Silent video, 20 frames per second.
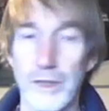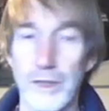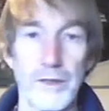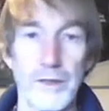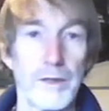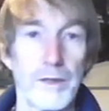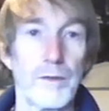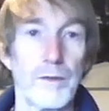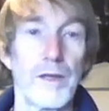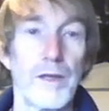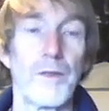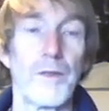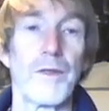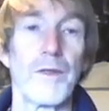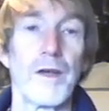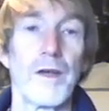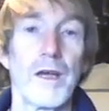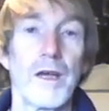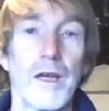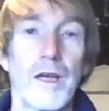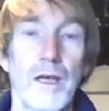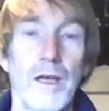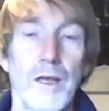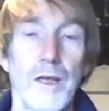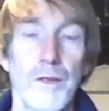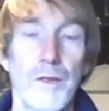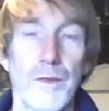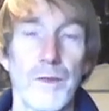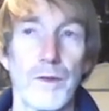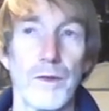do this
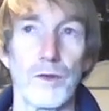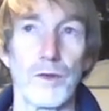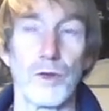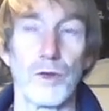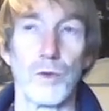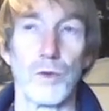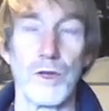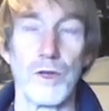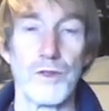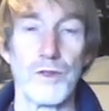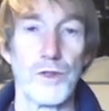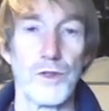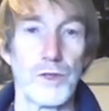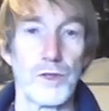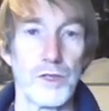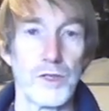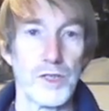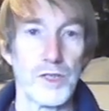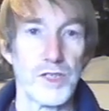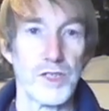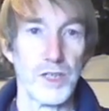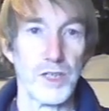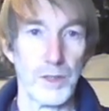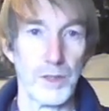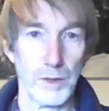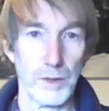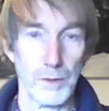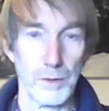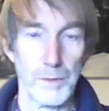is question 2.